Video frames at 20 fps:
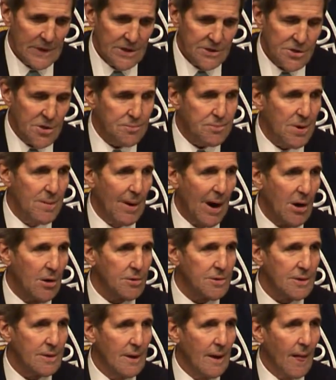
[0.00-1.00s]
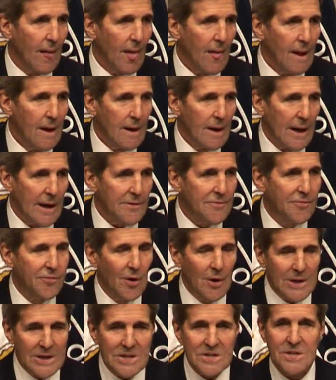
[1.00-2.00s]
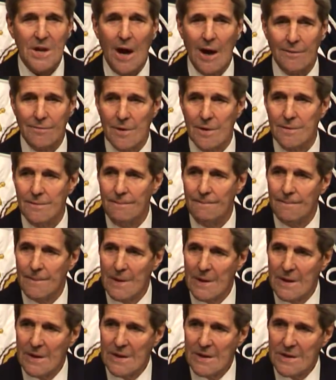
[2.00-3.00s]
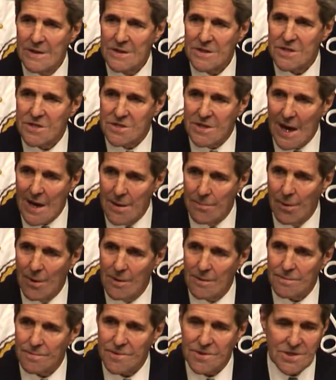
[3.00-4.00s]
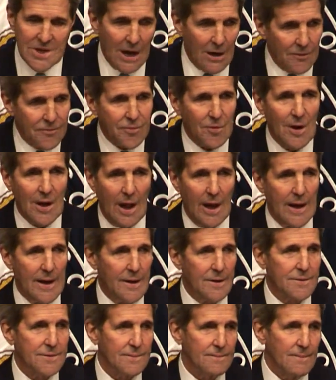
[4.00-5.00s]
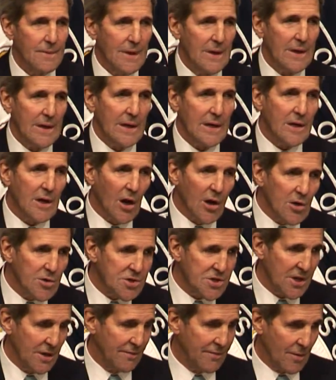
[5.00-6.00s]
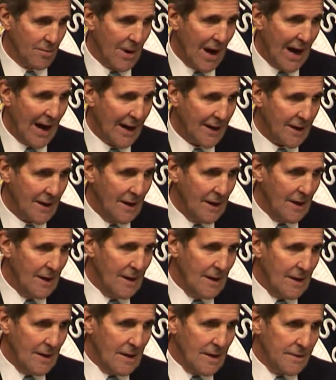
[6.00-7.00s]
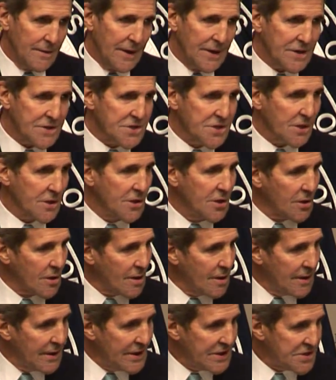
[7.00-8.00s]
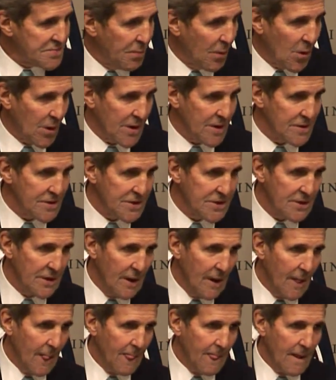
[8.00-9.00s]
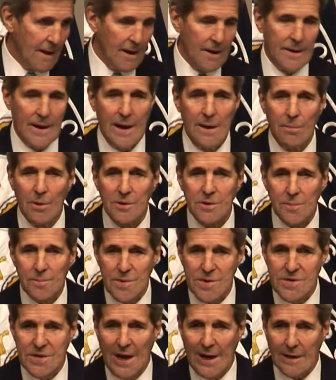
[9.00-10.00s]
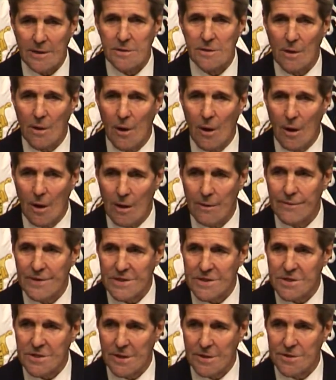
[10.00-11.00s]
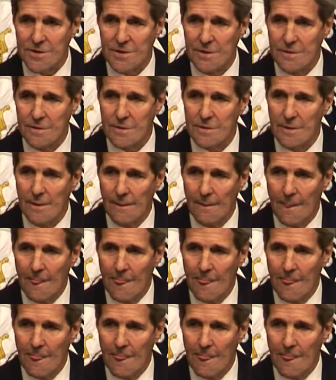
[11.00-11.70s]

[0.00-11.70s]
to promote a fully sovereign, stable, self-reliant, inclusive Iraq that is secure in its borders and able to protect all of its citizens.